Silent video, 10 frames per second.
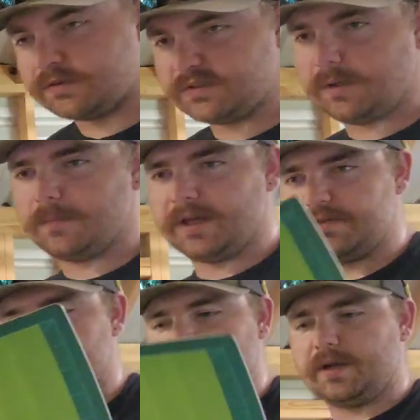something, like I
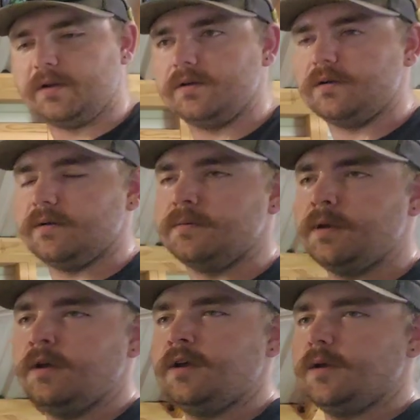said, like a uh,
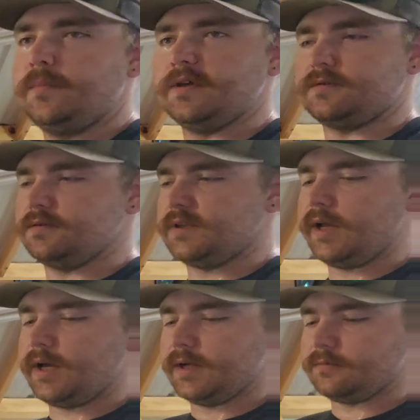pistol
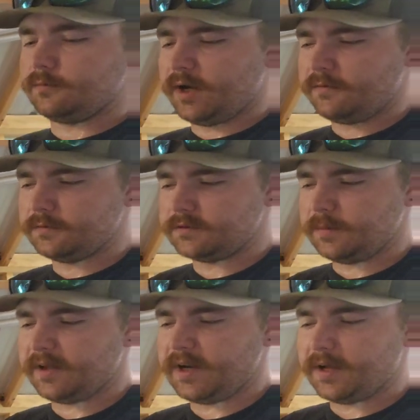slide, rifle, something
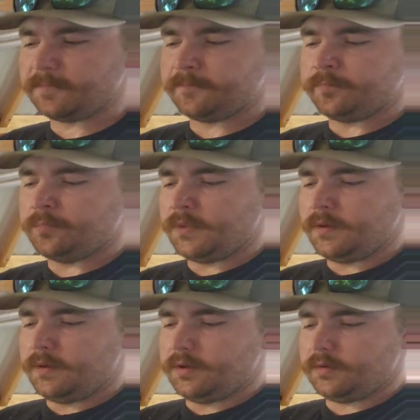like that,
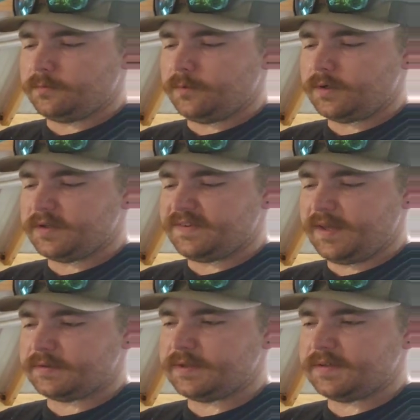you'd wanna
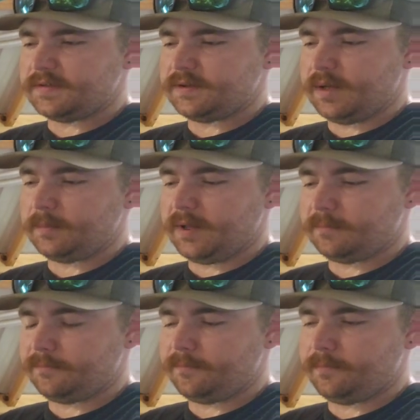take this and make
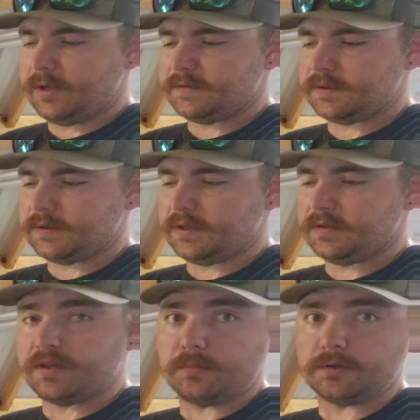basically
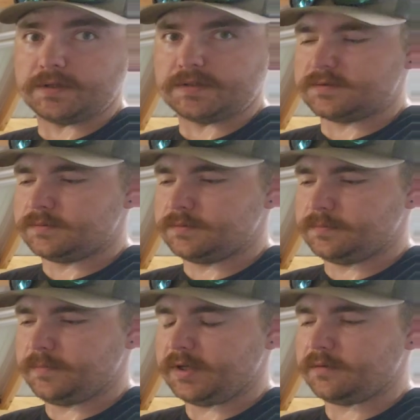double this,
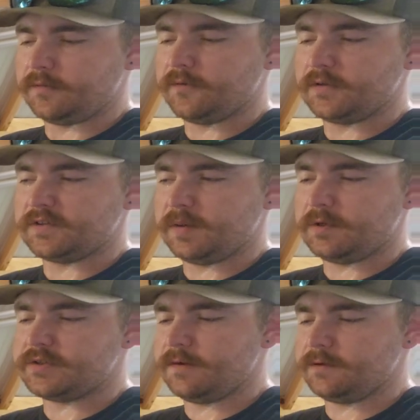make a reverse
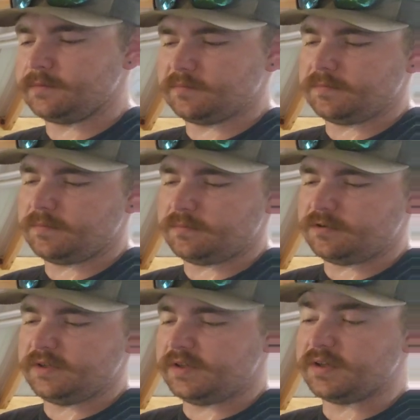image of it.
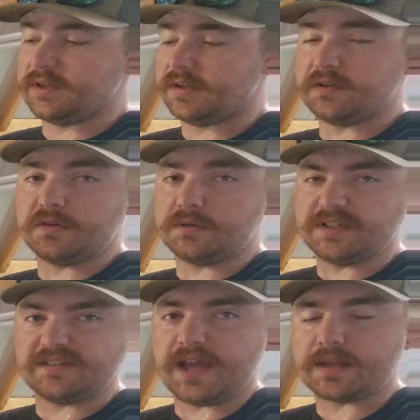You can either do it
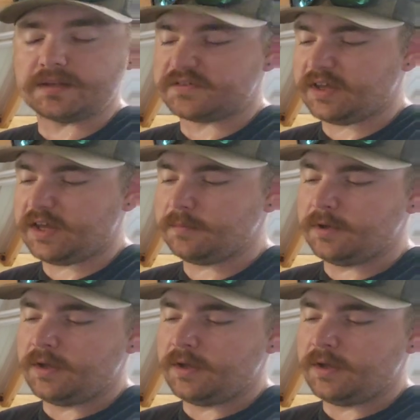exactly the same